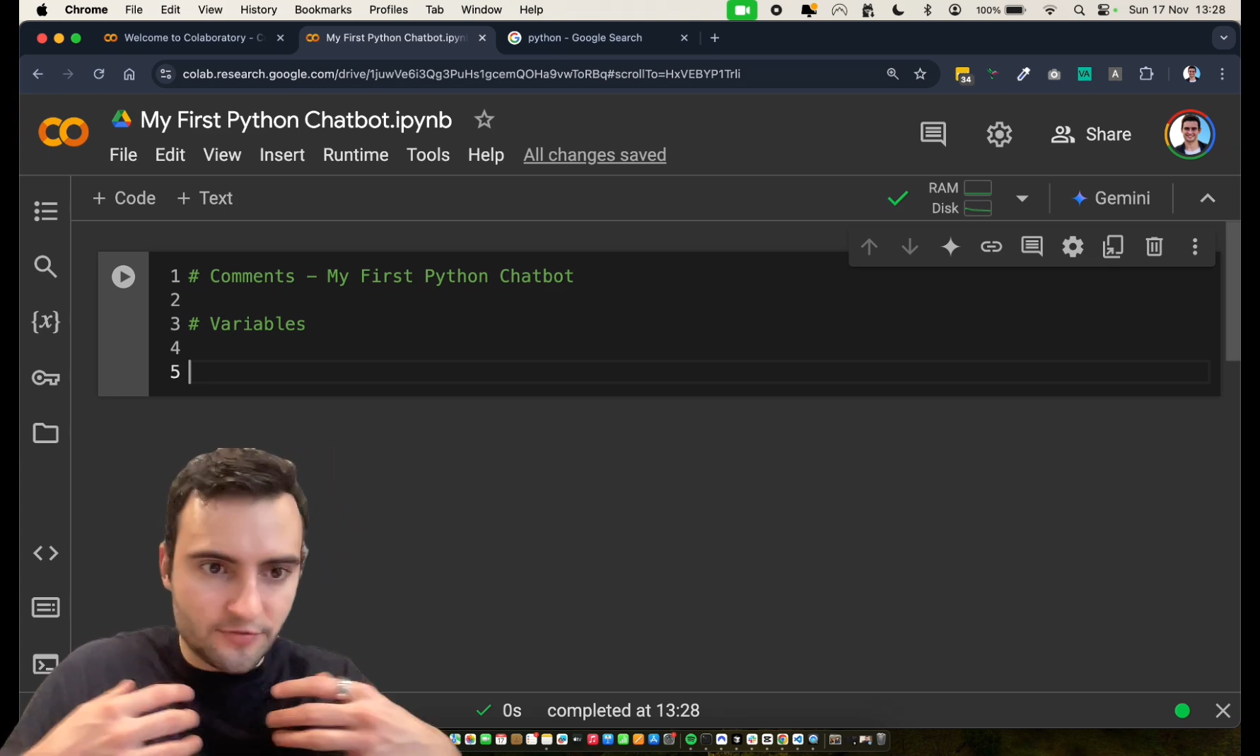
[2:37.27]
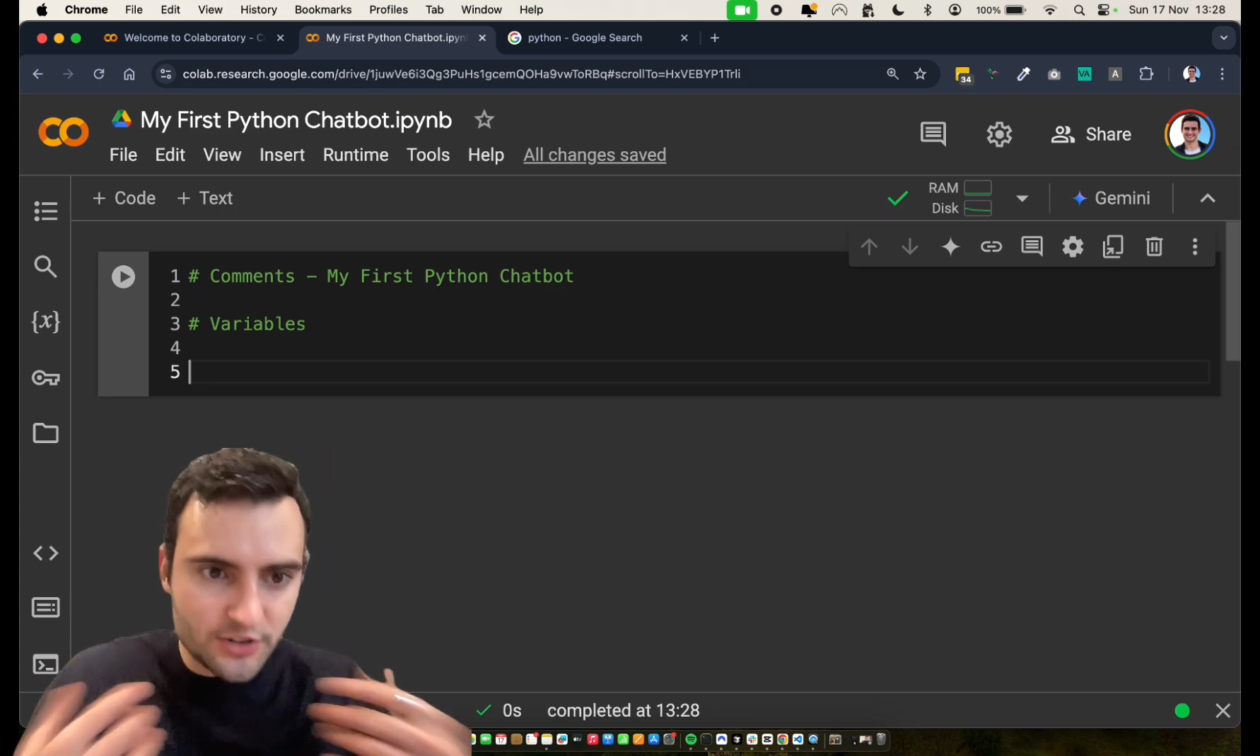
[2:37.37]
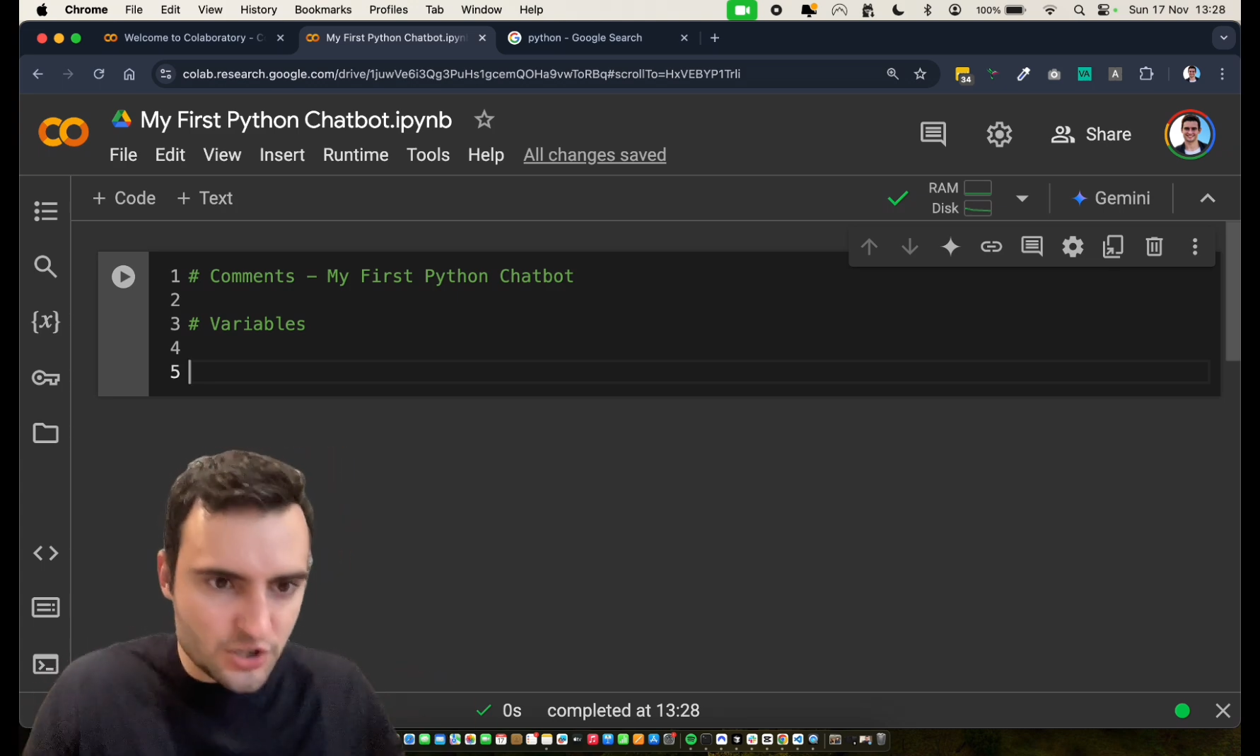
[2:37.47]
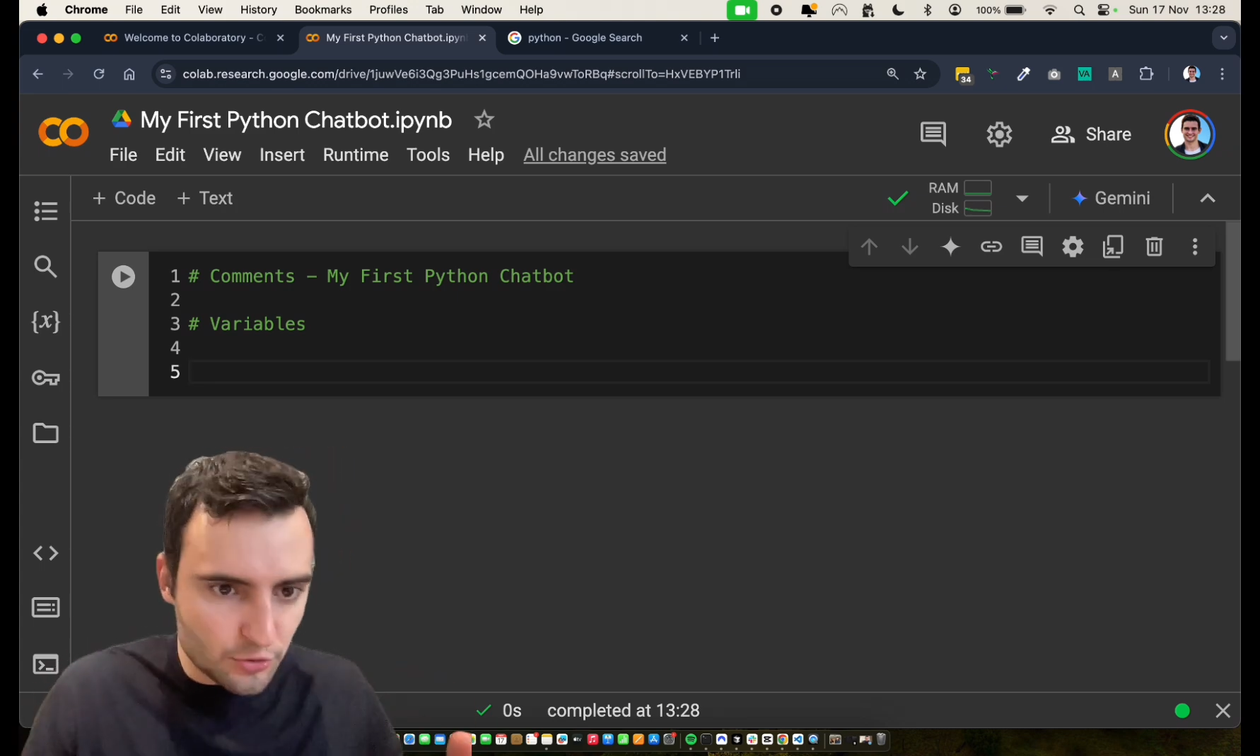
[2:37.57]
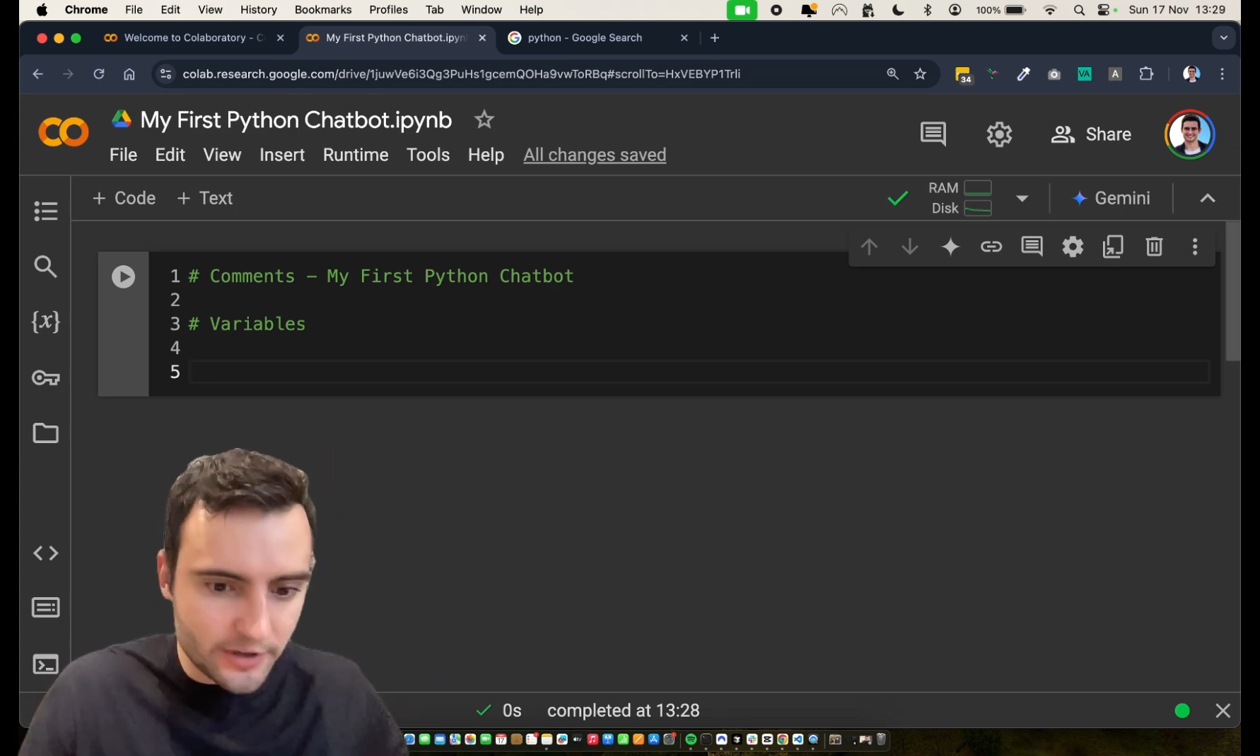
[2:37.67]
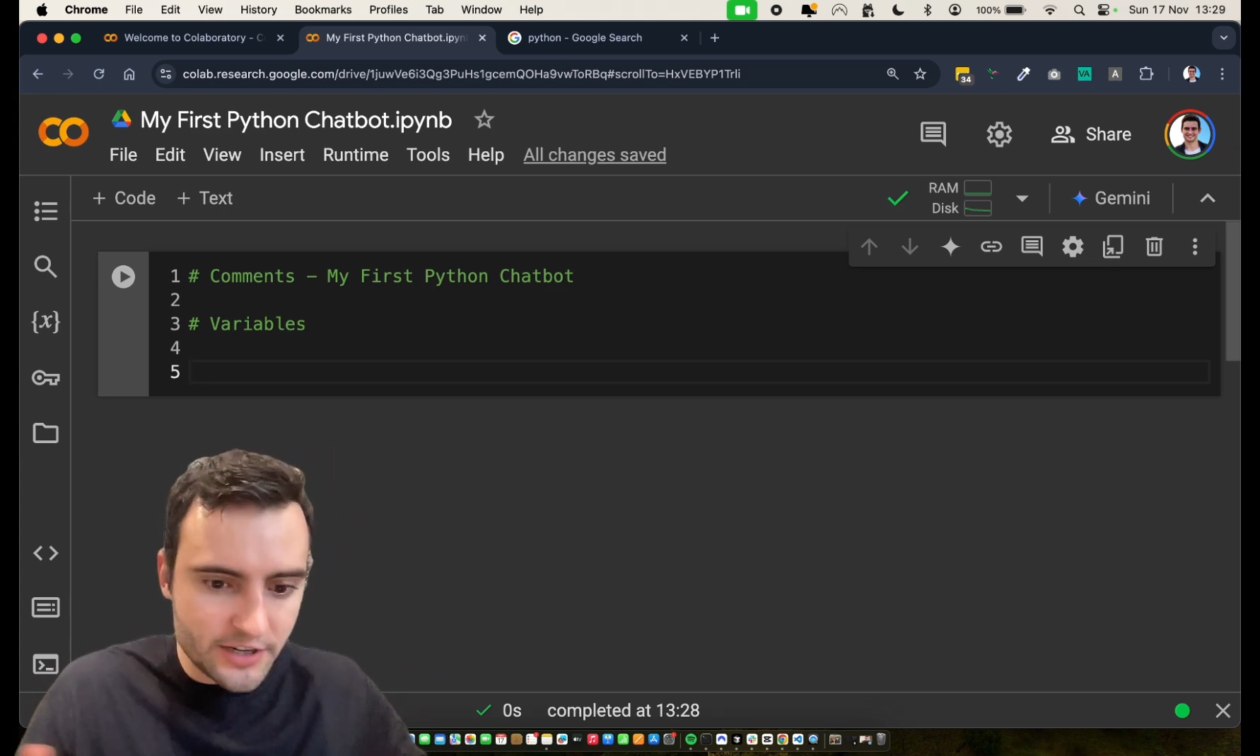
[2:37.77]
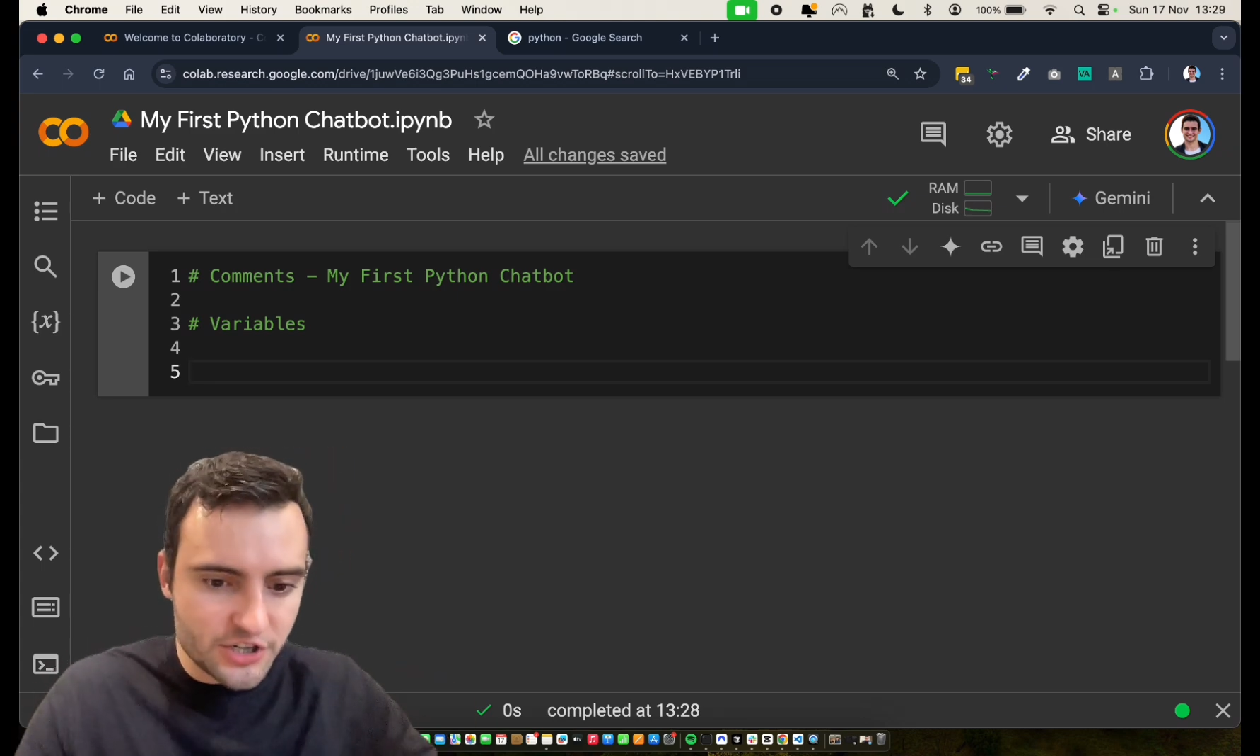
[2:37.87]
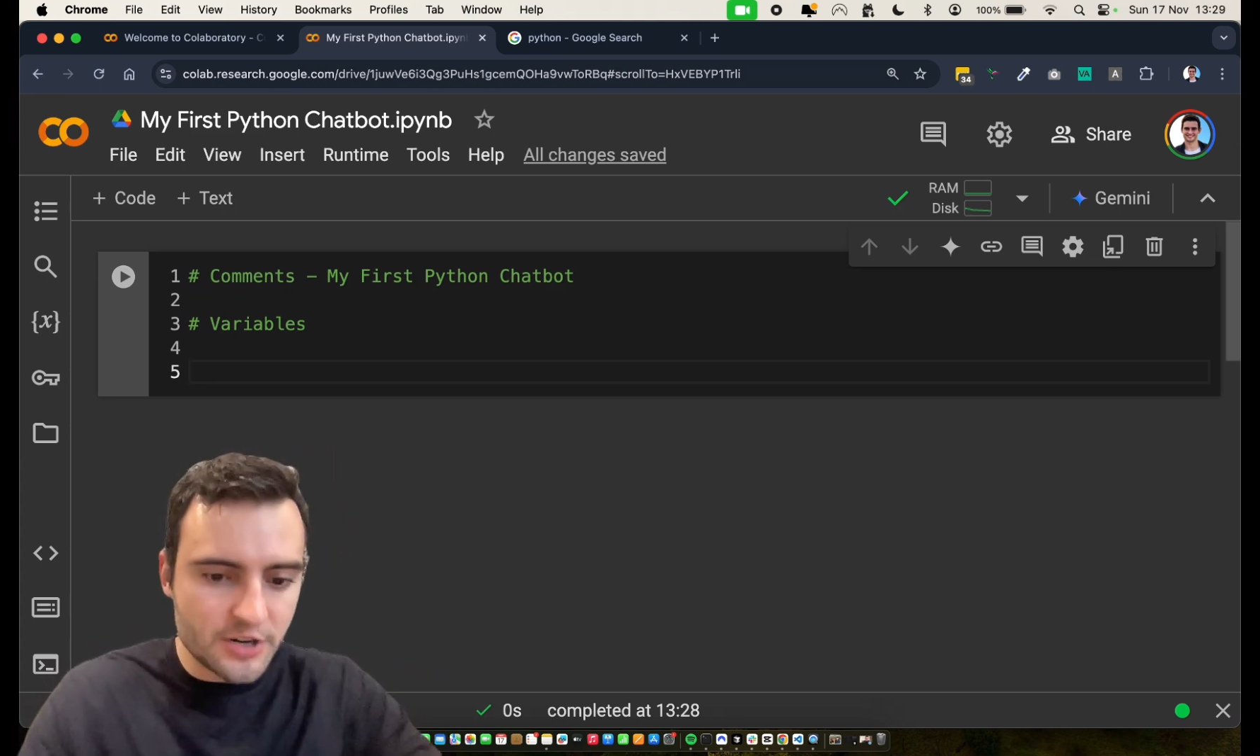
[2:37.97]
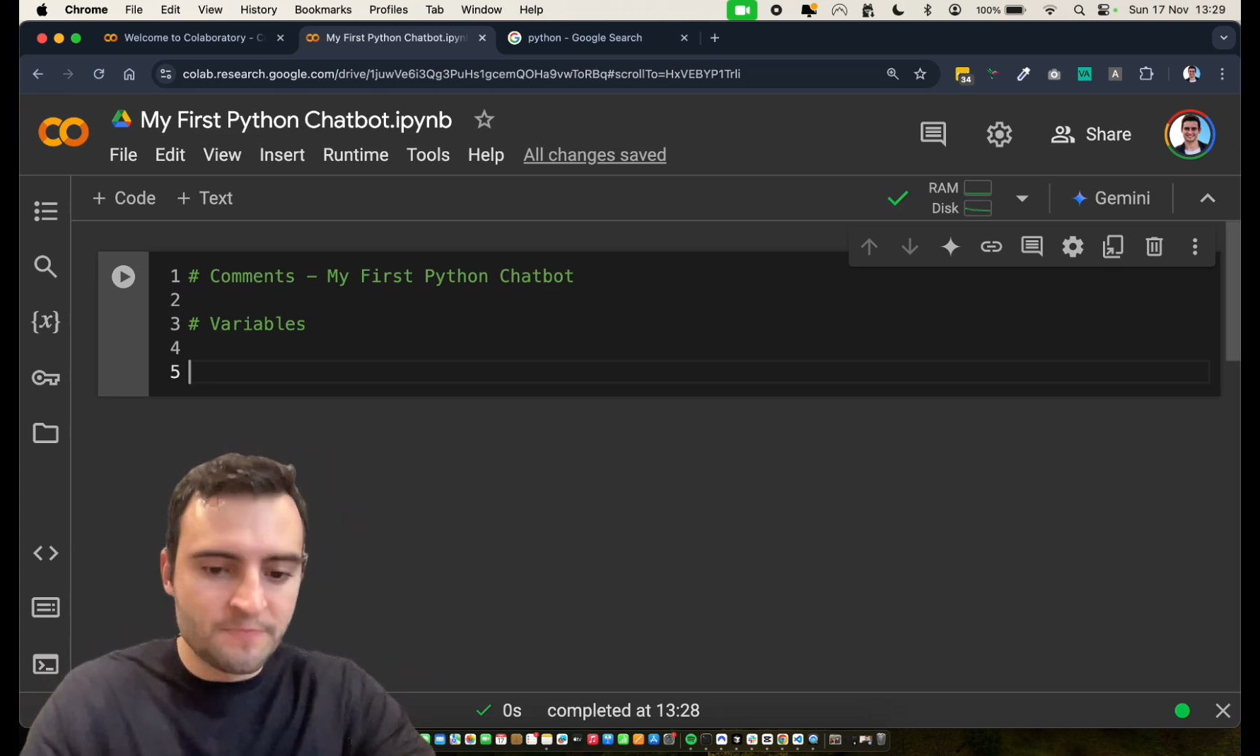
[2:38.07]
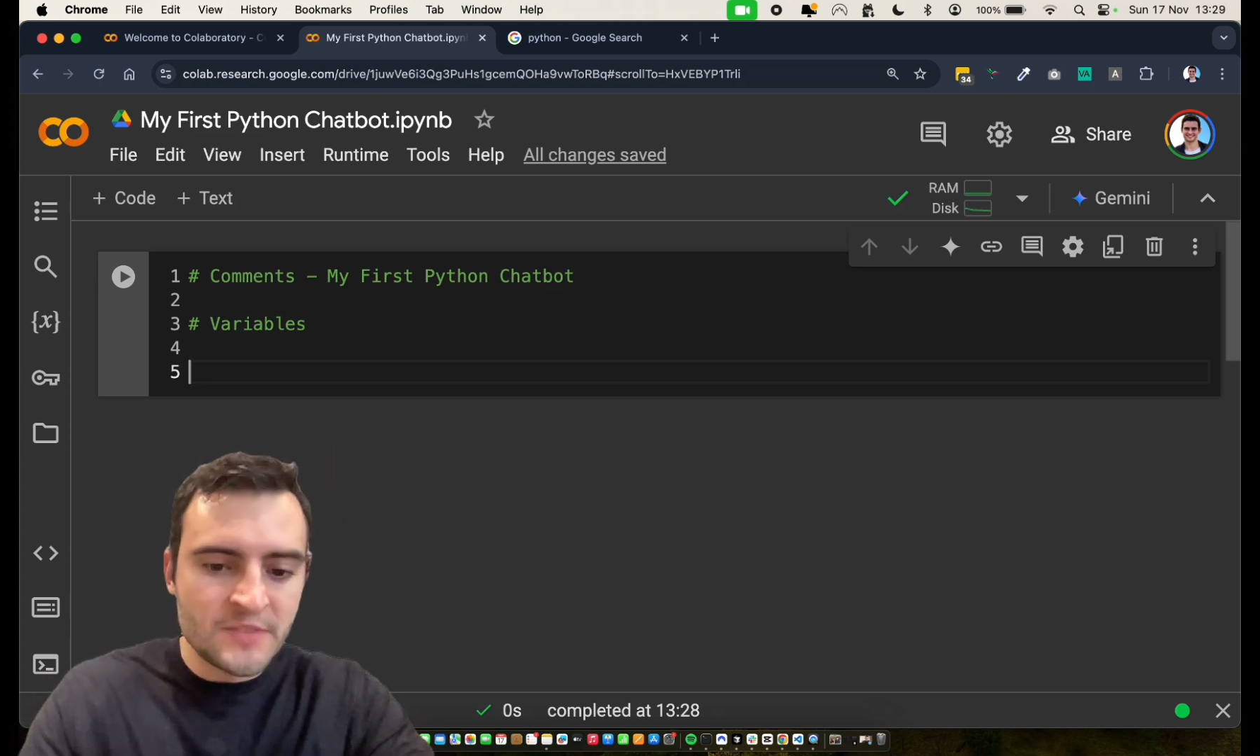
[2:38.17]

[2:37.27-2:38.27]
for storage.